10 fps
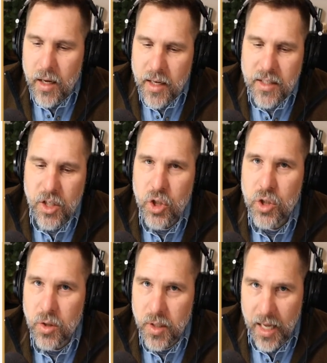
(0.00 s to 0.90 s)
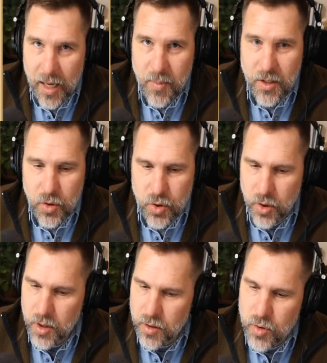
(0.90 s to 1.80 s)
Additional named
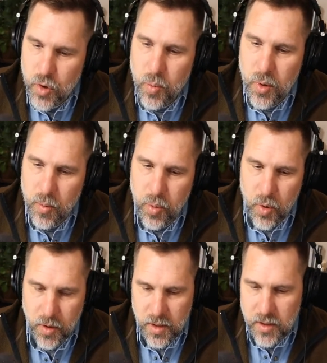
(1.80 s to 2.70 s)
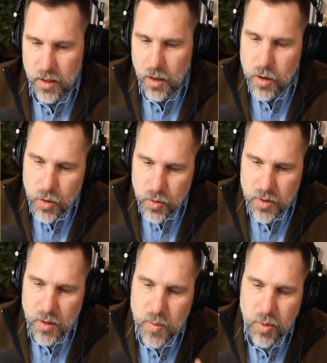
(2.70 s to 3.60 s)
insured is super important. This
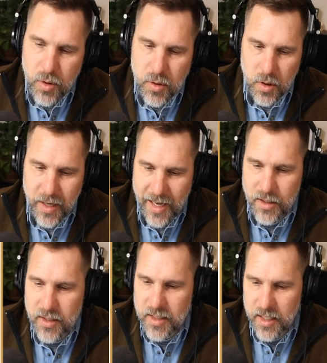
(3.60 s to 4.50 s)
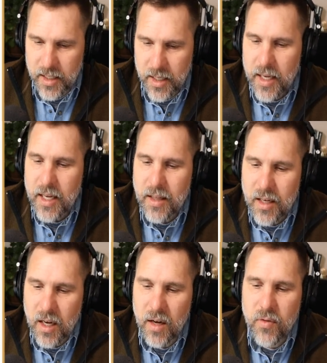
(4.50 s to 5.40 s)
includes this person or entity in the
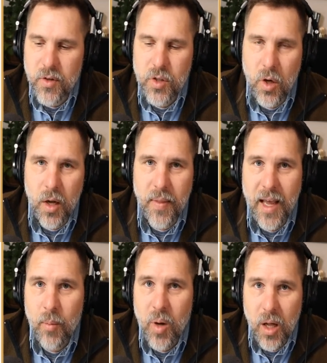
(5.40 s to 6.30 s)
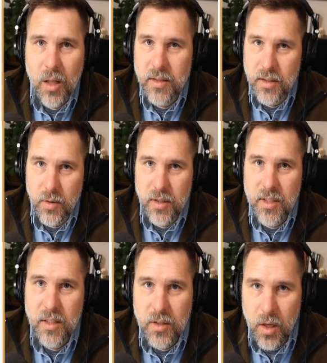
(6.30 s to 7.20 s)
coverage on that policy. So I
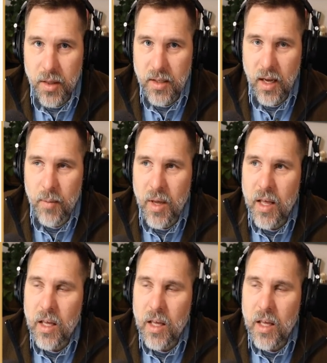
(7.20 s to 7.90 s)
see this all the time.